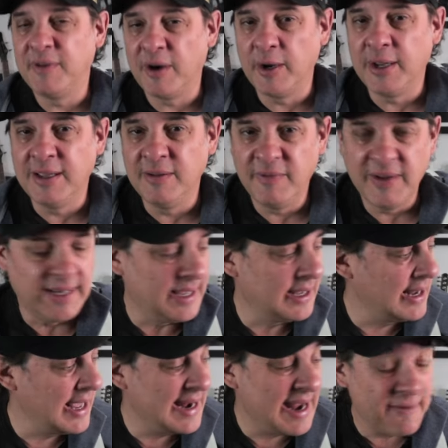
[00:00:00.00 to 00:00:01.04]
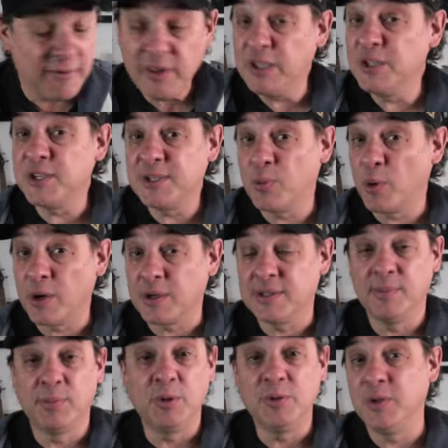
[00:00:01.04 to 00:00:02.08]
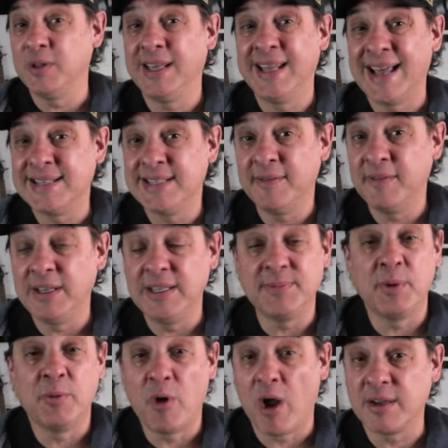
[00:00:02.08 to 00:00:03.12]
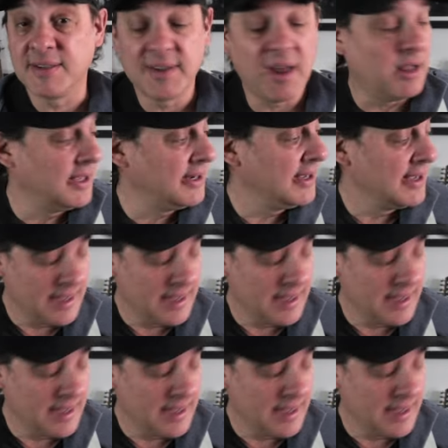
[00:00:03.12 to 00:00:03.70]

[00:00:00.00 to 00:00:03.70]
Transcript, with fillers: very convenient and everything just works. The Bluetooth connectivity has been rock solid